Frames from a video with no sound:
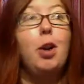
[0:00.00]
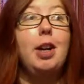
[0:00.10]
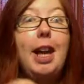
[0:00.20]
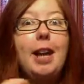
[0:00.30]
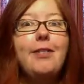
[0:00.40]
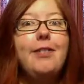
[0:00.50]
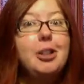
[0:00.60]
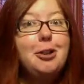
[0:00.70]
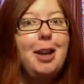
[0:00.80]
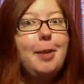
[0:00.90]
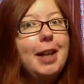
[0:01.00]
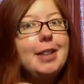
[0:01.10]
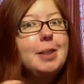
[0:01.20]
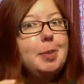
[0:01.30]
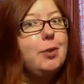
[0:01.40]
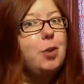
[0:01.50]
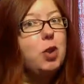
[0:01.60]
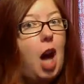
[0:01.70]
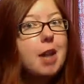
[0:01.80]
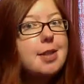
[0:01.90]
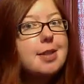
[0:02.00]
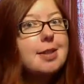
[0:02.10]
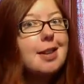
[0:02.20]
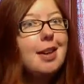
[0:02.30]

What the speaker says: Or again, eventually I would like to spin for socks.